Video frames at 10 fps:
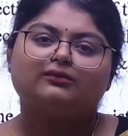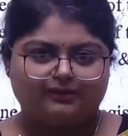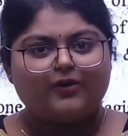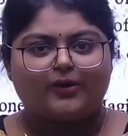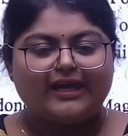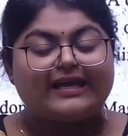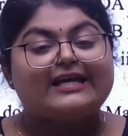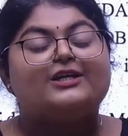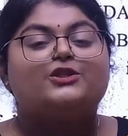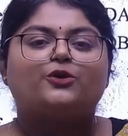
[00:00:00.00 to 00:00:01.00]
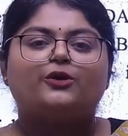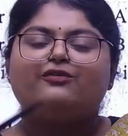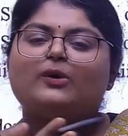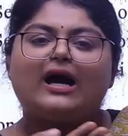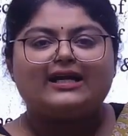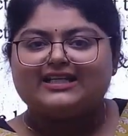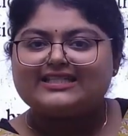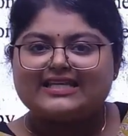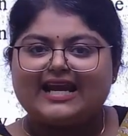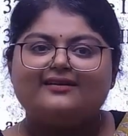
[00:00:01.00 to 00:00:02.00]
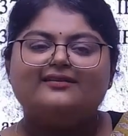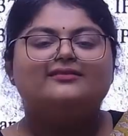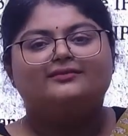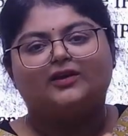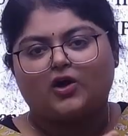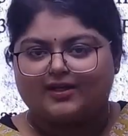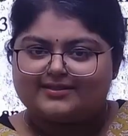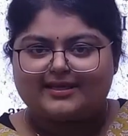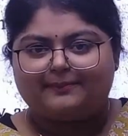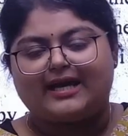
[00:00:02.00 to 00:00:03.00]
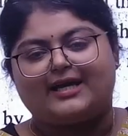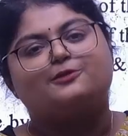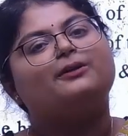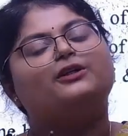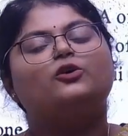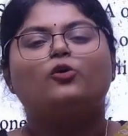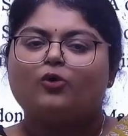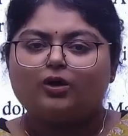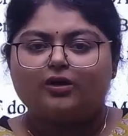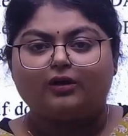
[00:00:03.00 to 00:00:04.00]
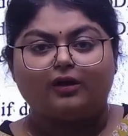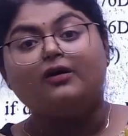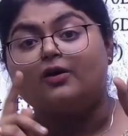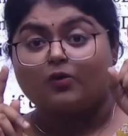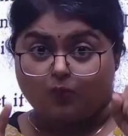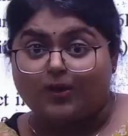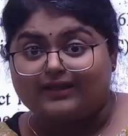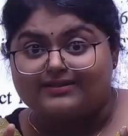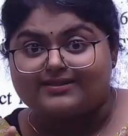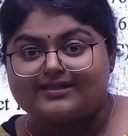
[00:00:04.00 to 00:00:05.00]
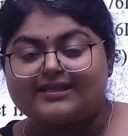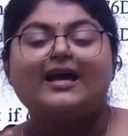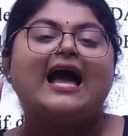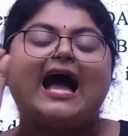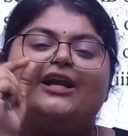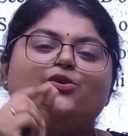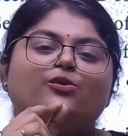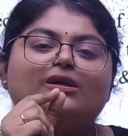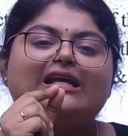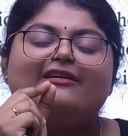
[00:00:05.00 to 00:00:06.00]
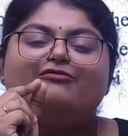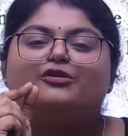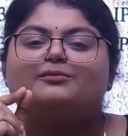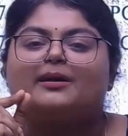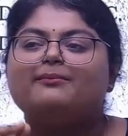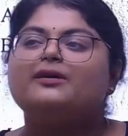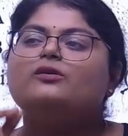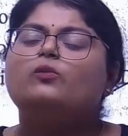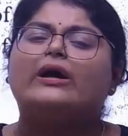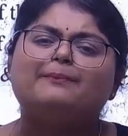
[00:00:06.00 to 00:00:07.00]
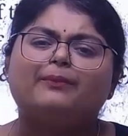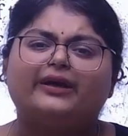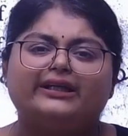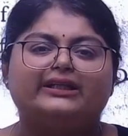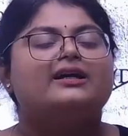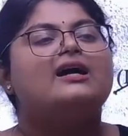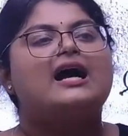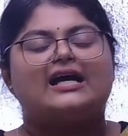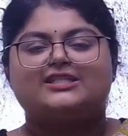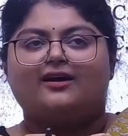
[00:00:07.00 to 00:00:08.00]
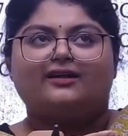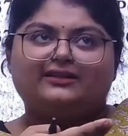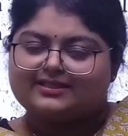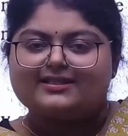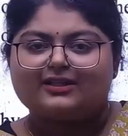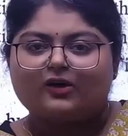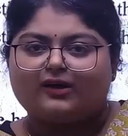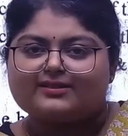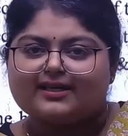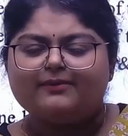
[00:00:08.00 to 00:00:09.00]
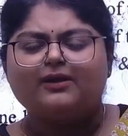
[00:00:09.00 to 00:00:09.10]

Okay. So if you understand the concept as per the old law once, and you only have to remember one point, Acha, this is the concept